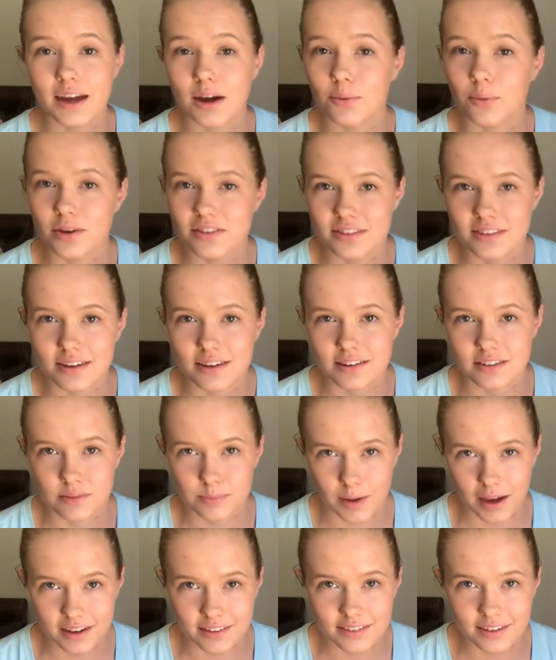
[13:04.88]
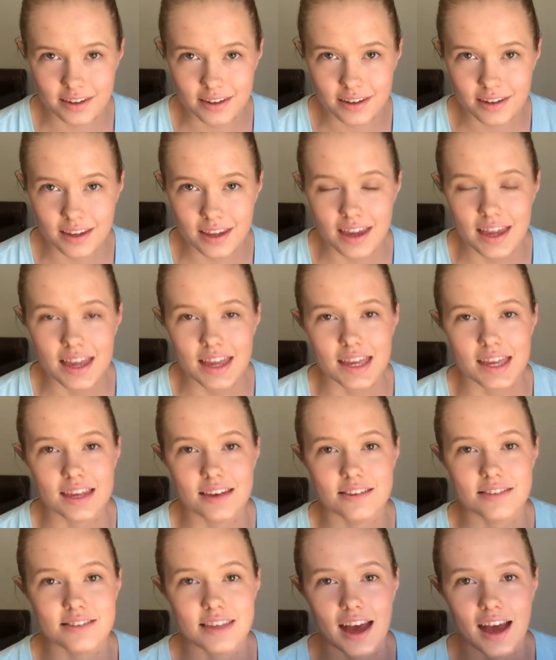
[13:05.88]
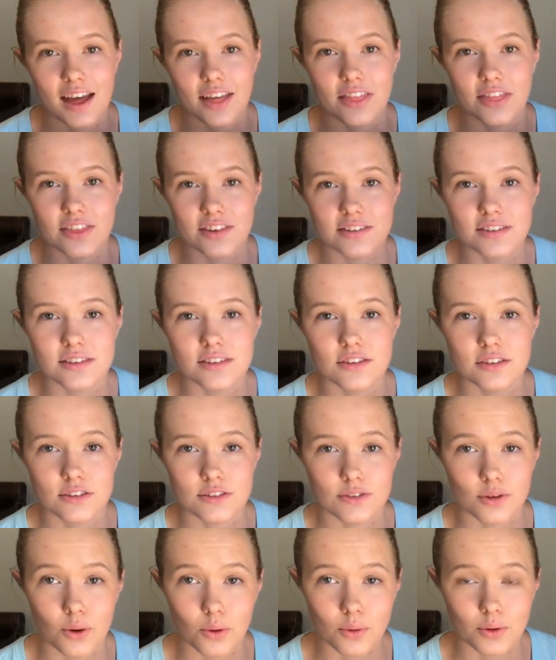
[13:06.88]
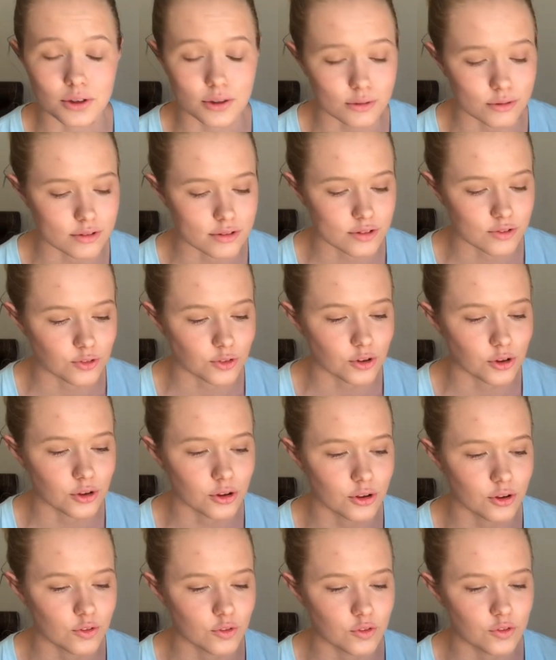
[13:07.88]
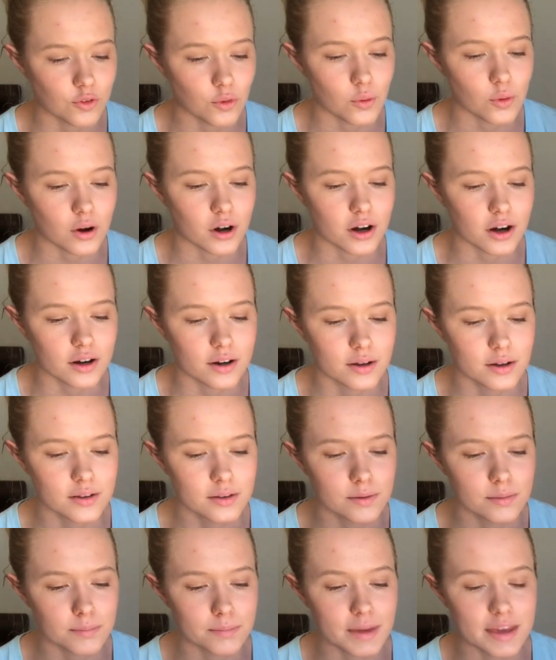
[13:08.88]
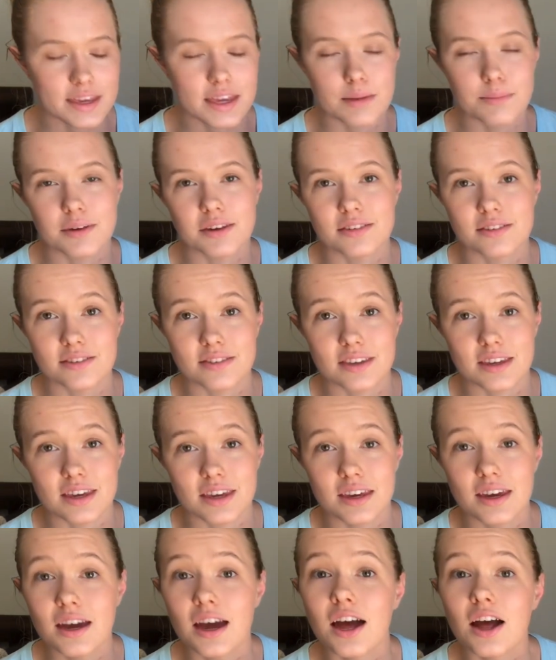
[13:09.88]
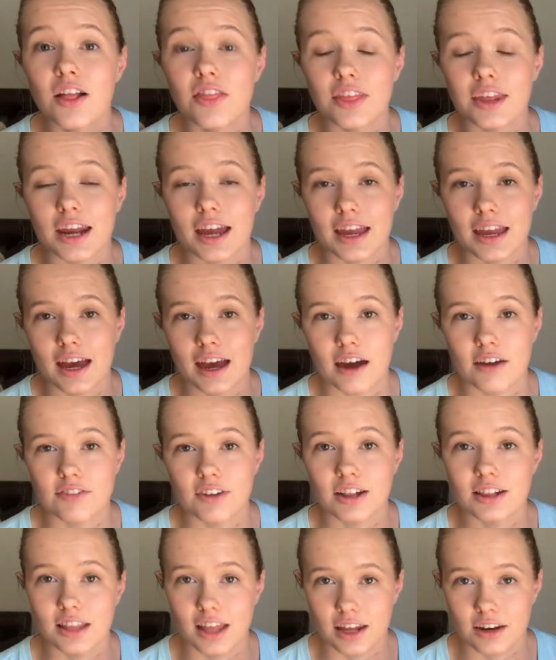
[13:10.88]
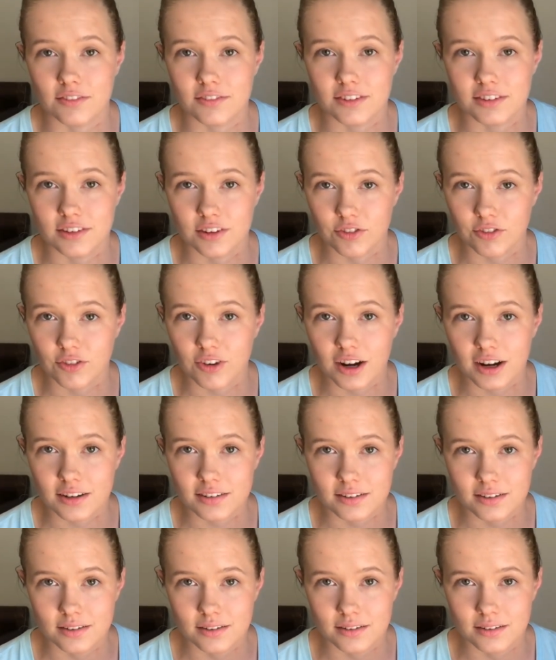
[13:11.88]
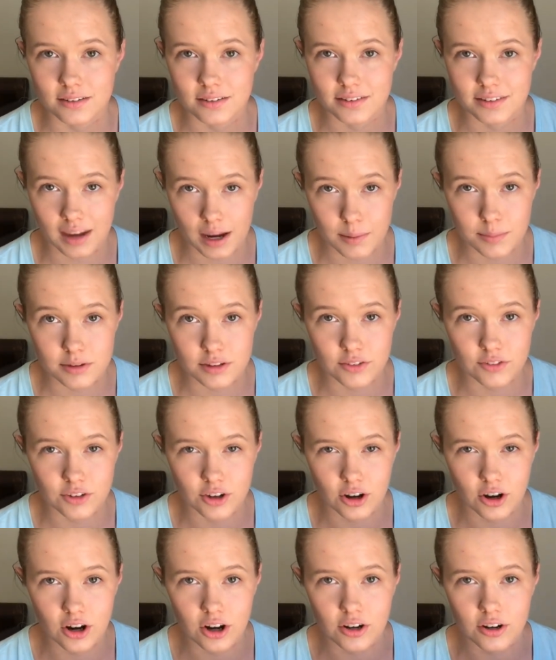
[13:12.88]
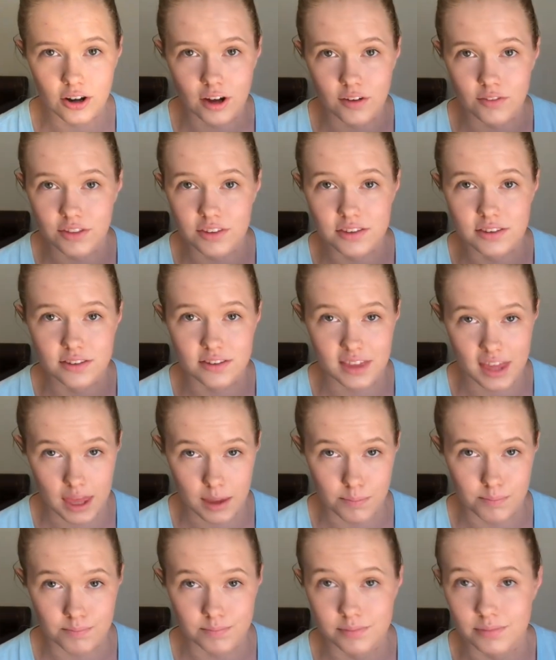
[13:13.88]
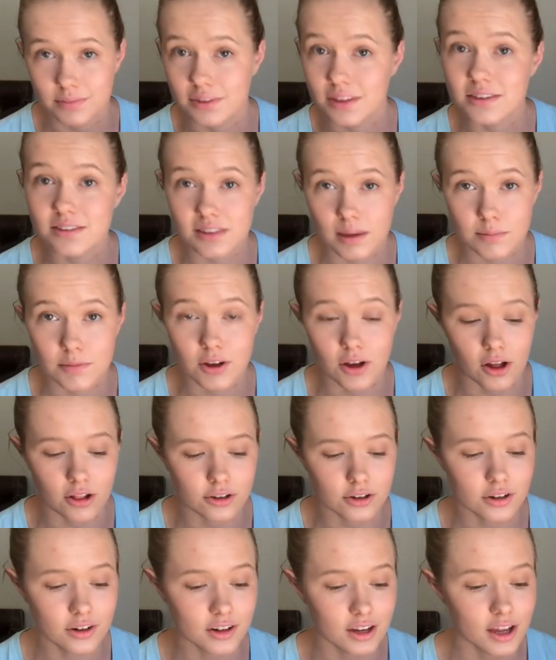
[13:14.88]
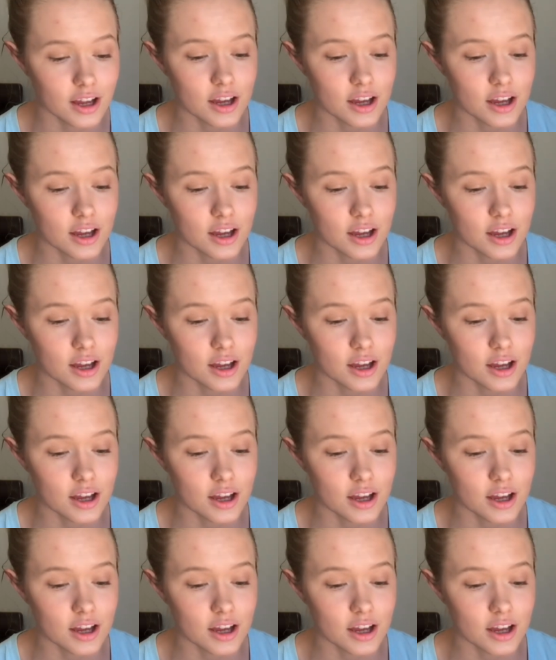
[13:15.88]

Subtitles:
I wasn't expecting is that this is so useful for making me see that I have a lot of different types of yarn of the same color.